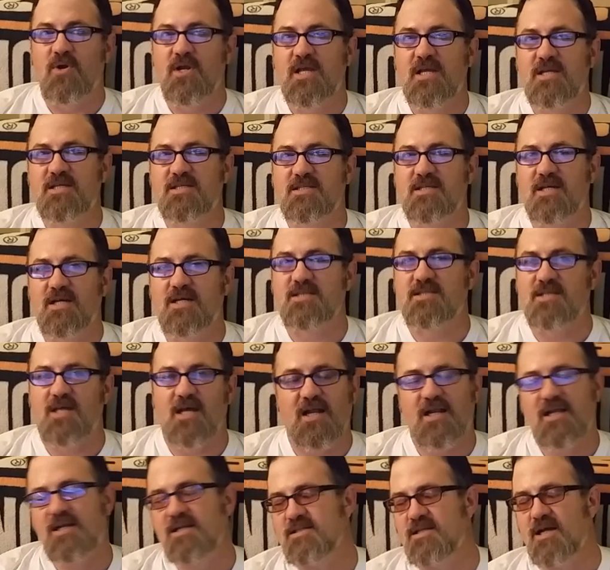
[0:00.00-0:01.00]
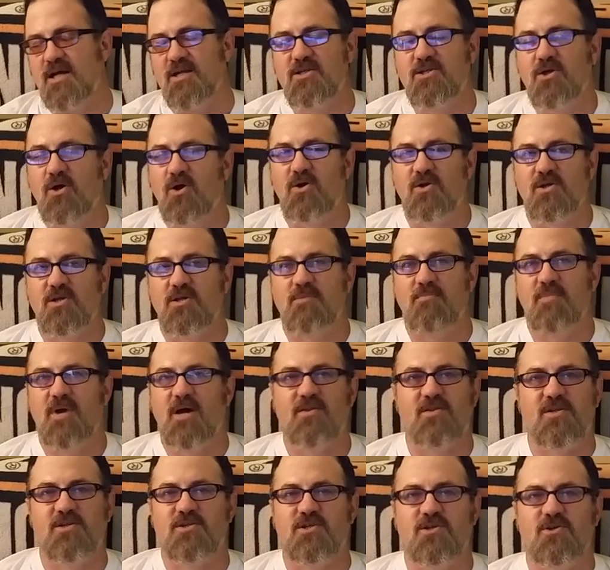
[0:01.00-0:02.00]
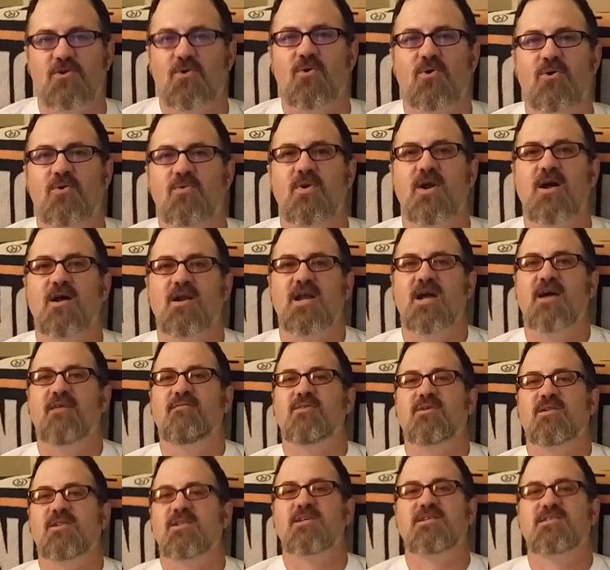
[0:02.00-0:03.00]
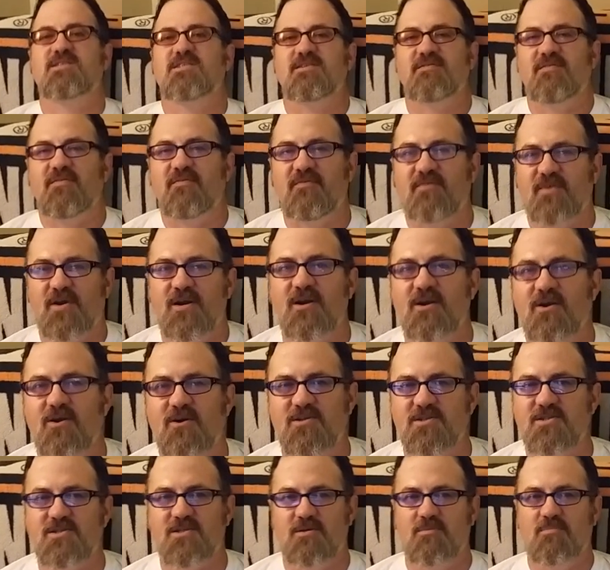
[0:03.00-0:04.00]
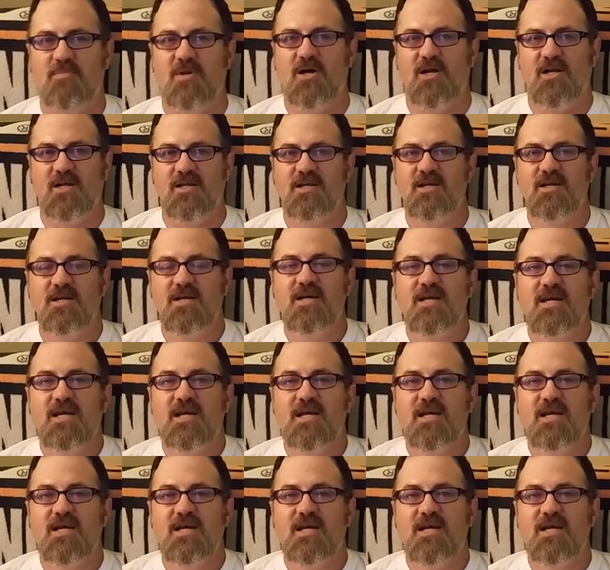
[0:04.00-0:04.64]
when he says that, he's not talking about that you're going around having a list of affair on somebody.